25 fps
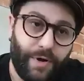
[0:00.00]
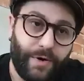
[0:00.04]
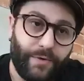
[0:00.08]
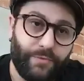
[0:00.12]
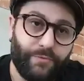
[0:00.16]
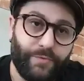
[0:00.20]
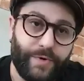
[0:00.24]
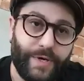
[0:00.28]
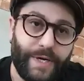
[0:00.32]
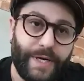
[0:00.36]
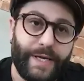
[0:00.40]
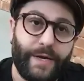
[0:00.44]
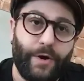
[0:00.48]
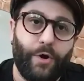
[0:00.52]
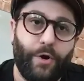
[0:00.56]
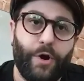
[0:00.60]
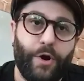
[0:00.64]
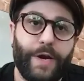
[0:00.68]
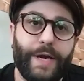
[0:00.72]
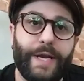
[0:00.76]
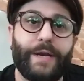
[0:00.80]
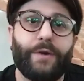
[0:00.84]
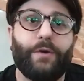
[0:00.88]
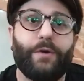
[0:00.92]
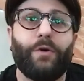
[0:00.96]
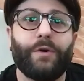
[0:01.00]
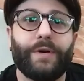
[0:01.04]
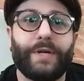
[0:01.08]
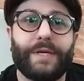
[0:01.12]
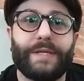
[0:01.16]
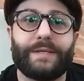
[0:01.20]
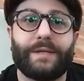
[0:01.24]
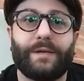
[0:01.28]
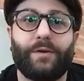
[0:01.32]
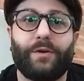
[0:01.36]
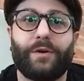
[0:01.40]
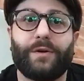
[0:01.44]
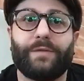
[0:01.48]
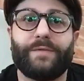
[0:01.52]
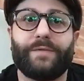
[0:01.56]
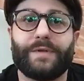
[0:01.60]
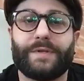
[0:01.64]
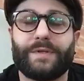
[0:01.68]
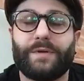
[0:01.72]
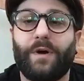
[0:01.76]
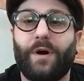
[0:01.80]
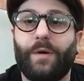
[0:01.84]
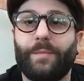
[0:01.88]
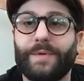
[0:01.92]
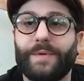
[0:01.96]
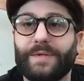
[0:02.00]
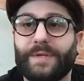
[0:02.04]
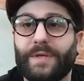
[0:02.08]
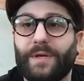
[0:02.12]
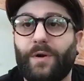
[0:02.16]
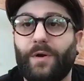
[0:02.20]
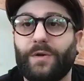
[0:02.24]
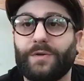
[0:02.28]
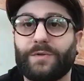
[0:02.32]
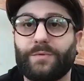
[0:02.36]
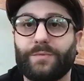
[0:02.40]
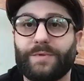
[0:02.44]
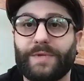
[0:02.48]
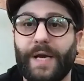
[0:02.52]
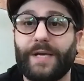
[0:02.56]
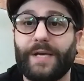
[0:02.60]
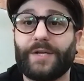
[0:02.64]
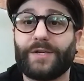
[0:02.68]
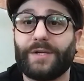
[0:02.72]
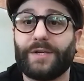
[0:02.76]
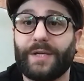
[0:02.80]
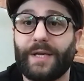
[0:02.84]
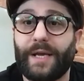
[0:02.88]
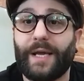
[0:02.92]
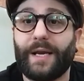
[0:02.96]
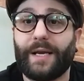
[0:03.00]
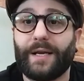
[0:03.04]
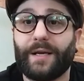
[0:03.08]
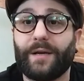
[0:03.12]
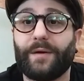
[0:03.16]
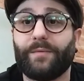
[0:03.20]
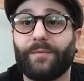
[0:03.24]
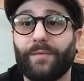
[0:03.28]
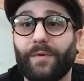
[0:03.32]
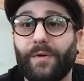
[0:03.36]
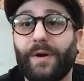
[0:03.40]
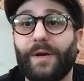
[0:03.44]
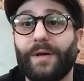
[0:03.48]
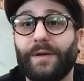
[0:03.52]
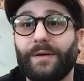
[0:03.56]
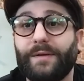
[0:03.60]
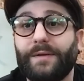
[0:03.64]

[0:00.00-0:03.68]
to really hone in on is a lot of the time is the consultation and getting it right.